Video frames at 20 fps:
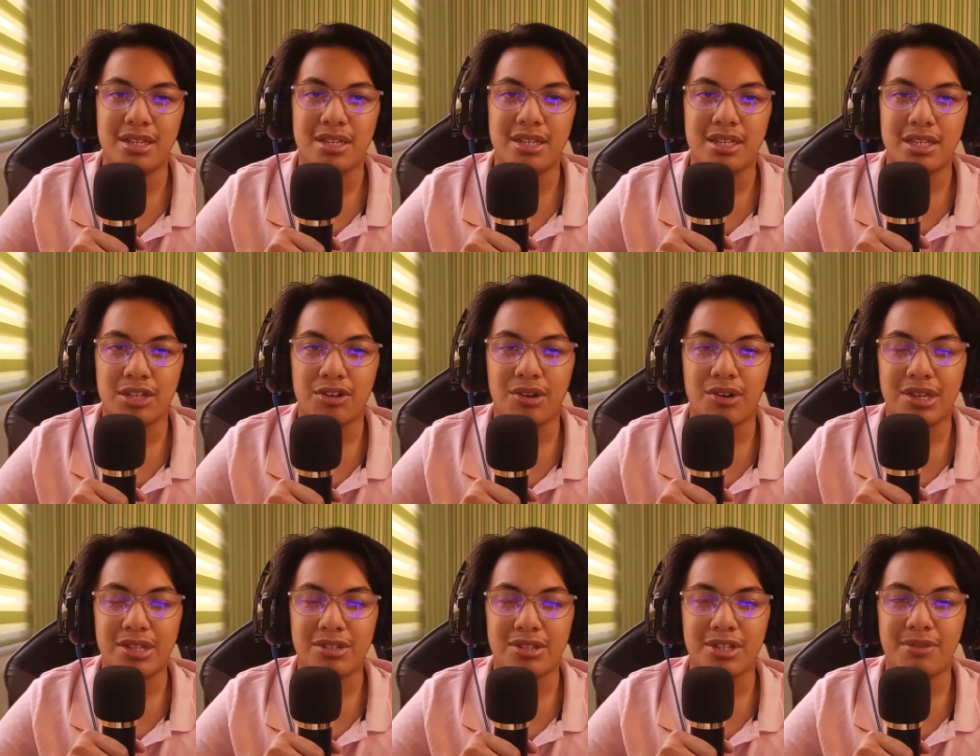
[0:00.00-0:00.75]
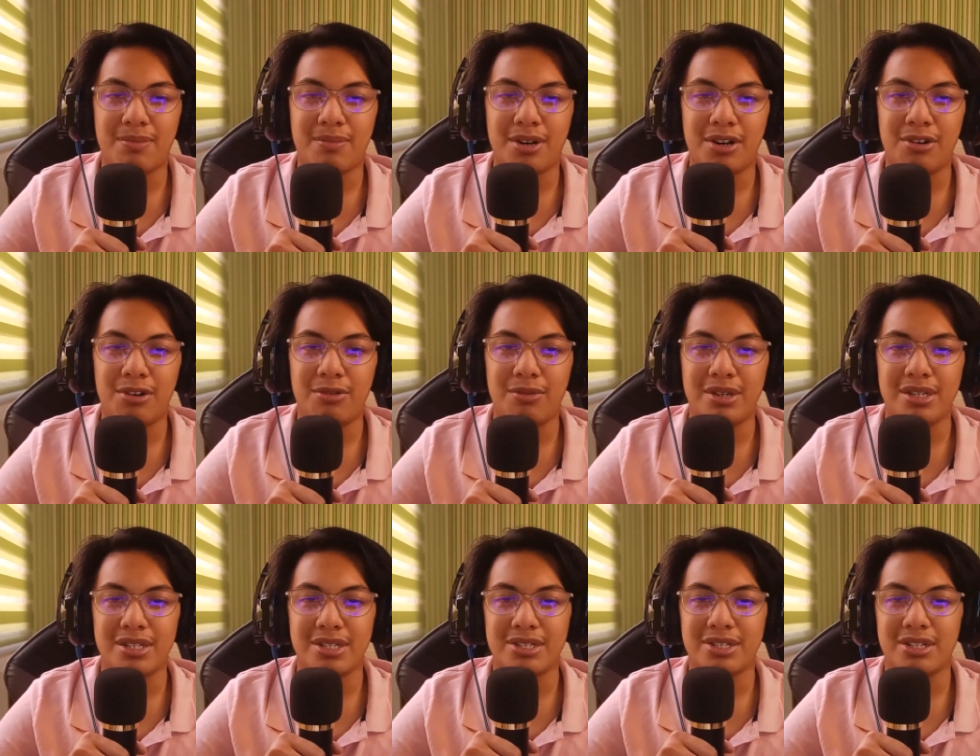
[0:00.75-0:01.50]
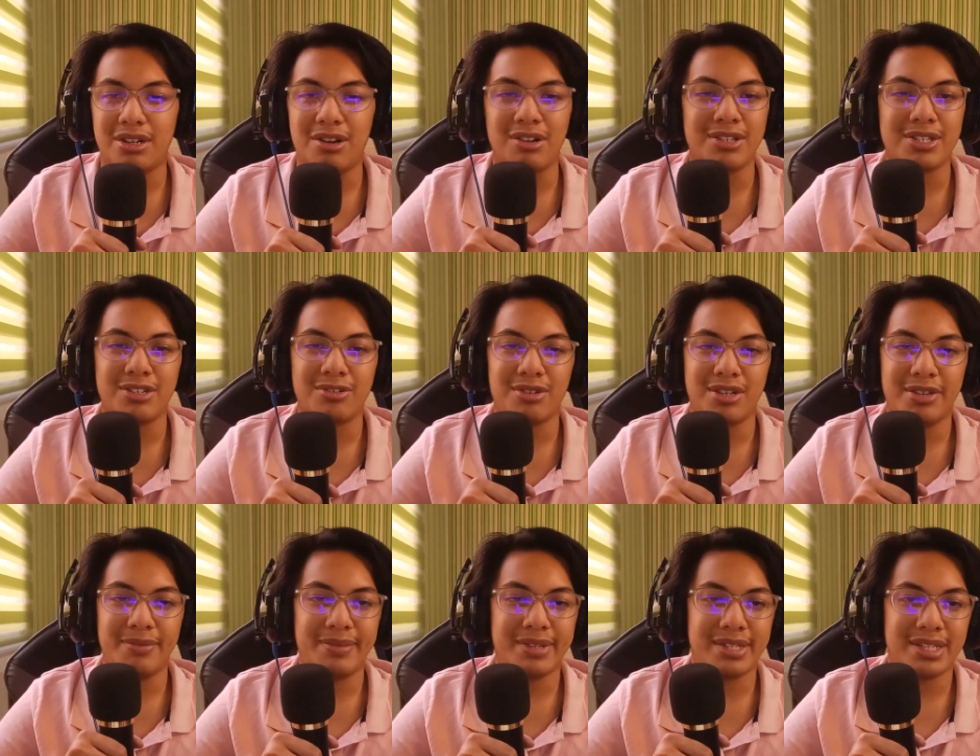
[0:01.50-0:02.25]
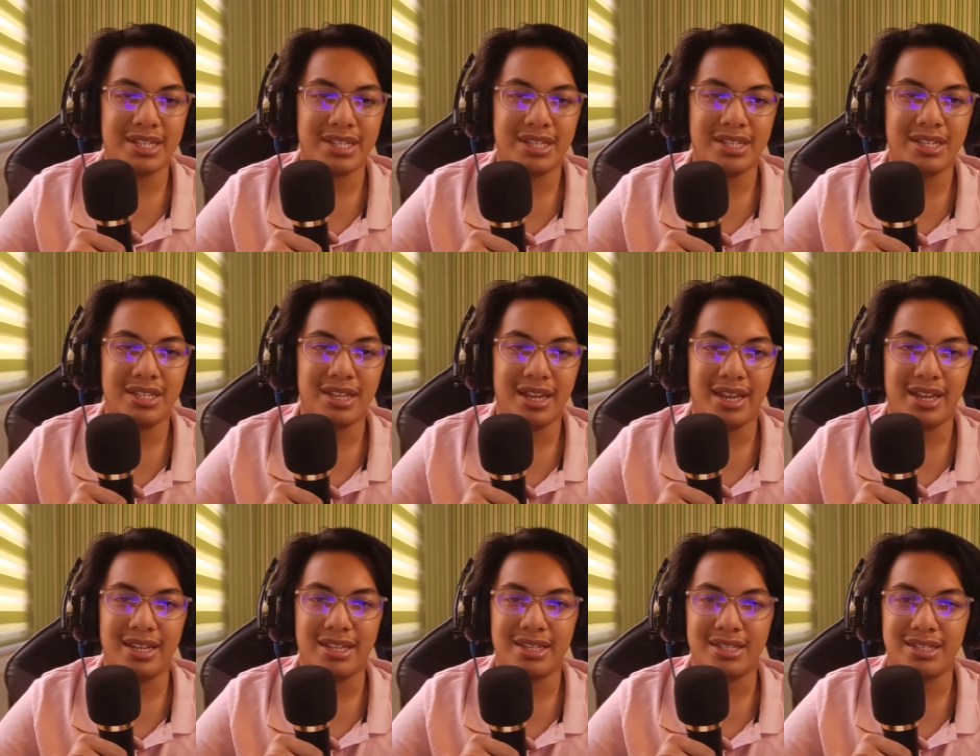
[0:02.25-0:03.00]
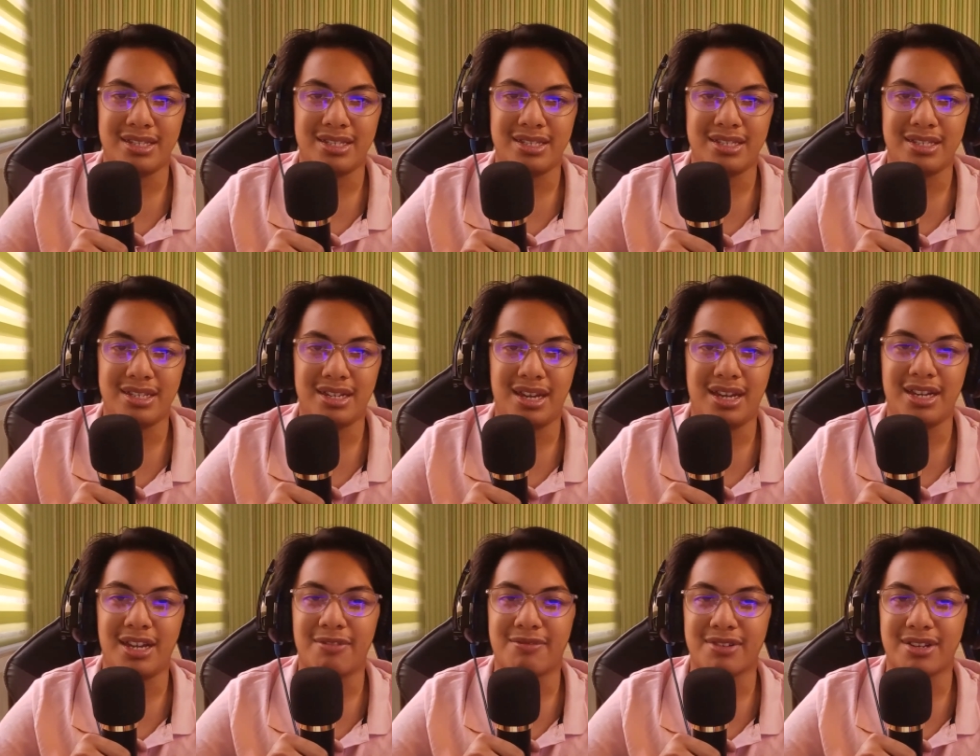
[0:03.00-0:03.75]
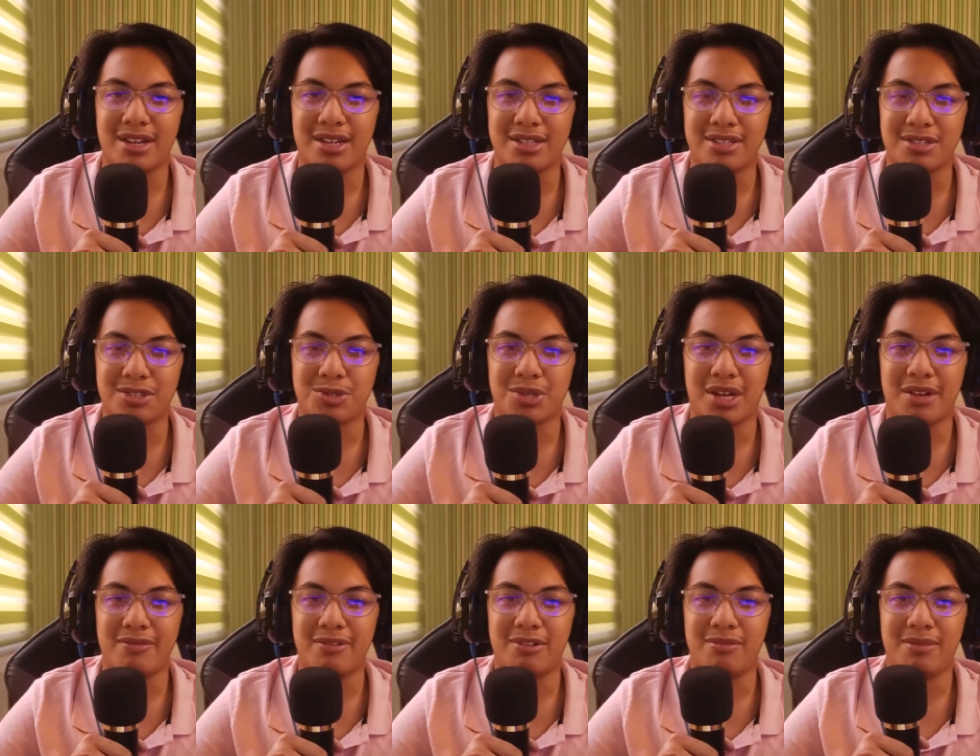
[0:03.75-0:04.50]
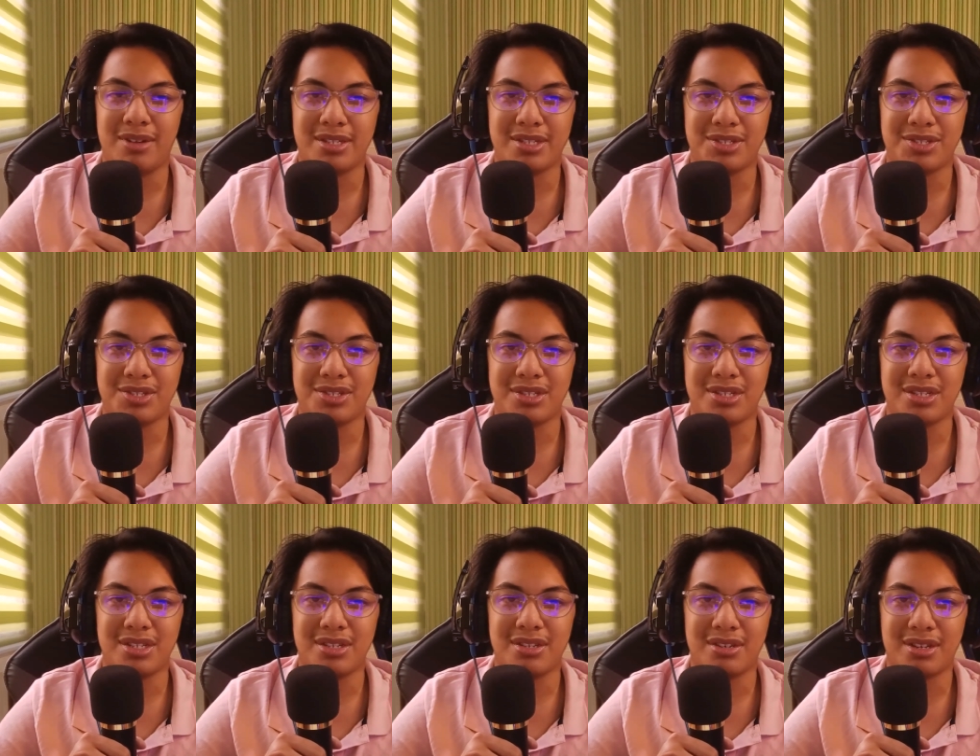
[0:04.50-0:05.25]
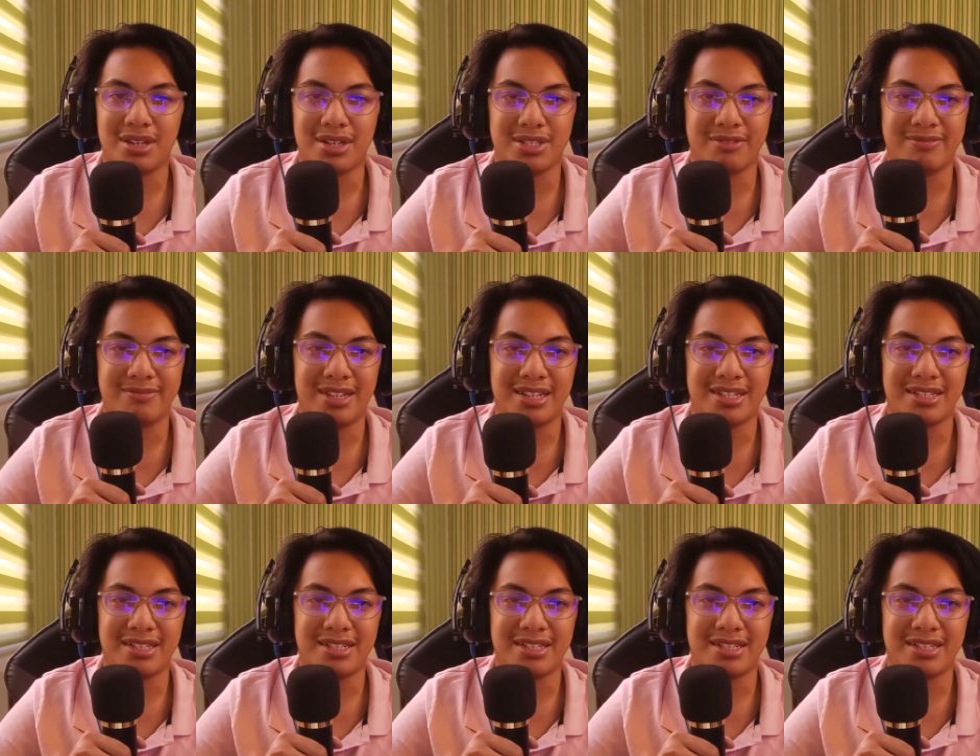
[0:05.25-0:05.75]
Going to the mall was also limited, and I never got to travel much because of that.